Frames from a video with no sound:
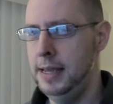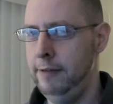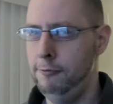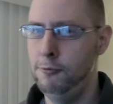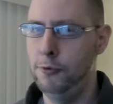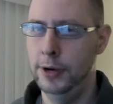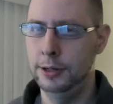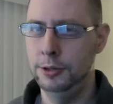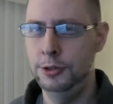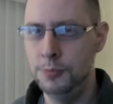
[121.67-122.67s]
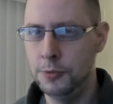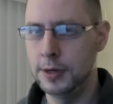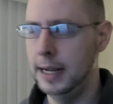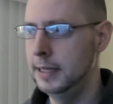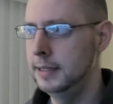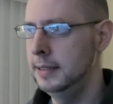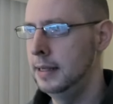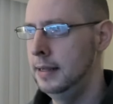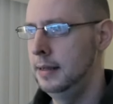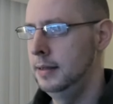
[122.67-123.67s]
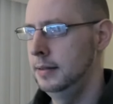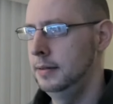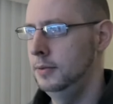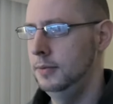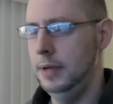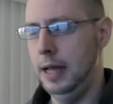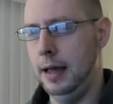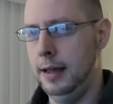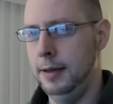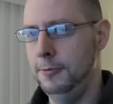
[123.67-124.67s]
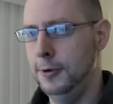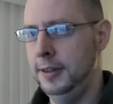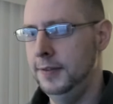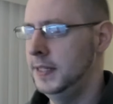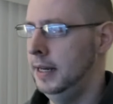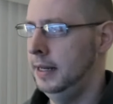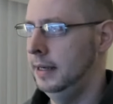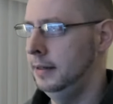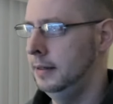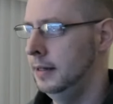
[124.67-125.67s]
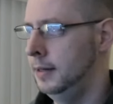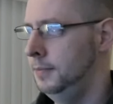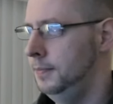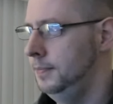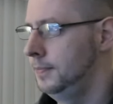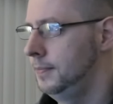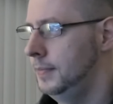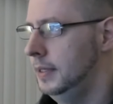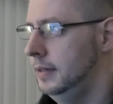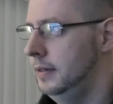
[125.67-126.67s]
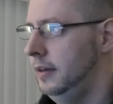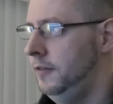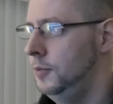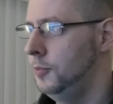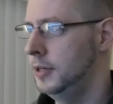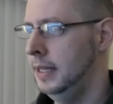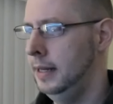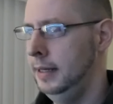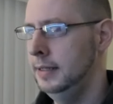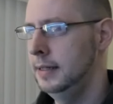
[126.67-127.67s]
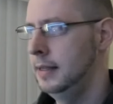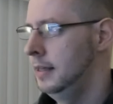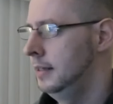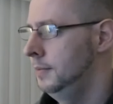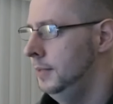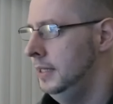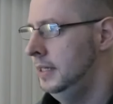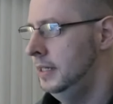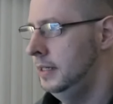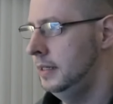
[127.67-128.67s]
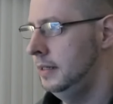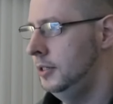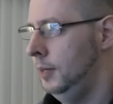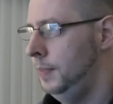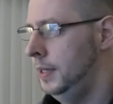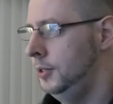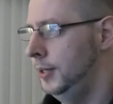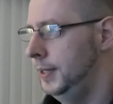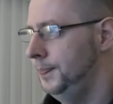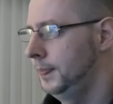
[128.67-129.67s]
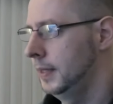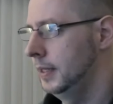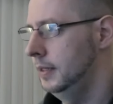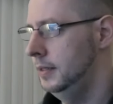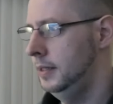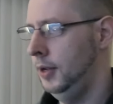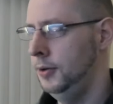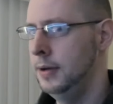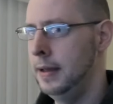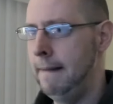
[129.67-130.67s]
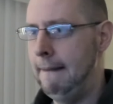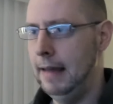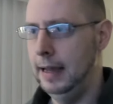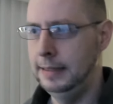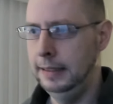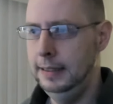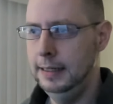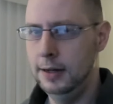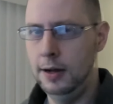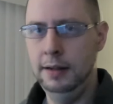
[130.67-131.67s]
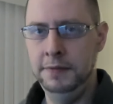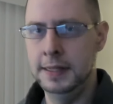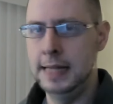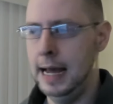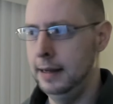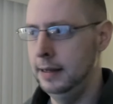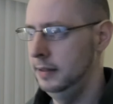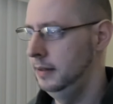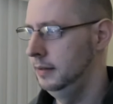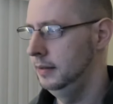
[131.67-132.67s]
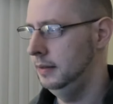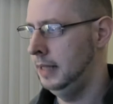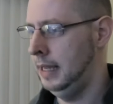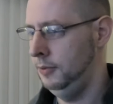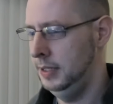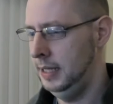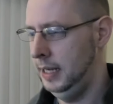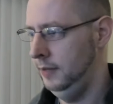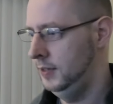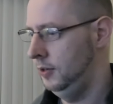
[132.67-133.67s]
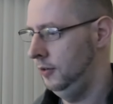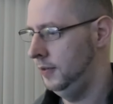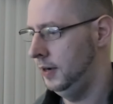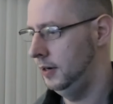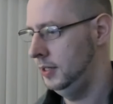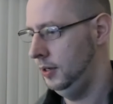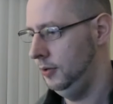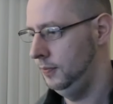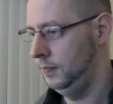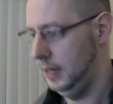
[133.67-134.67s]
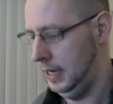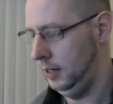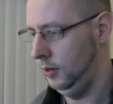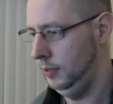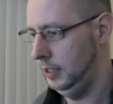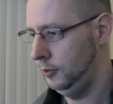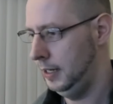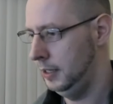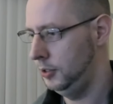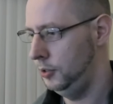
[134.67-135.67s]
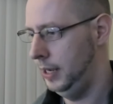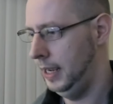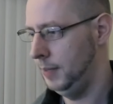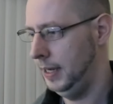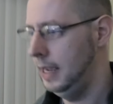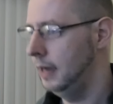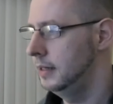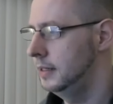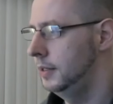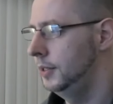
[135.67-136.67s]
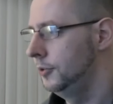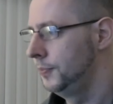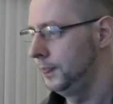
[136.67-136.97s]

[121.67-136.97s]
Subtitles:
have 1 or 2 more days worth of setting up a few more settings, but let's just jump into it. So I deleted all of the data that was saved so far, so I can only create a new game. I can't continue.